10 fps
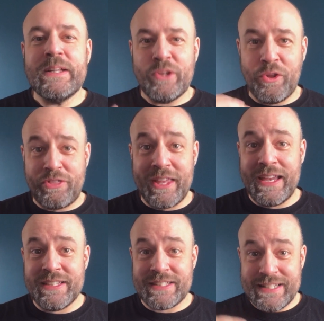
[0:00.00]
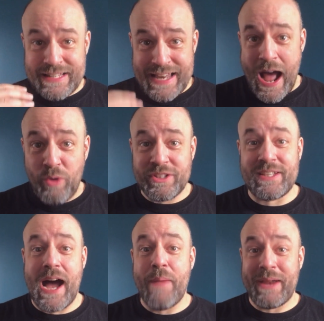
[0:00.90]
The other thing is, now's the
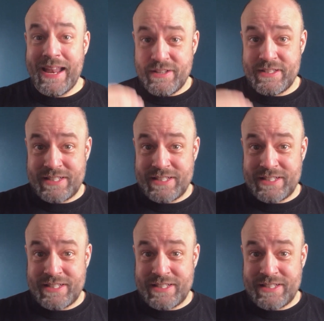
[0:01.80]
time, again,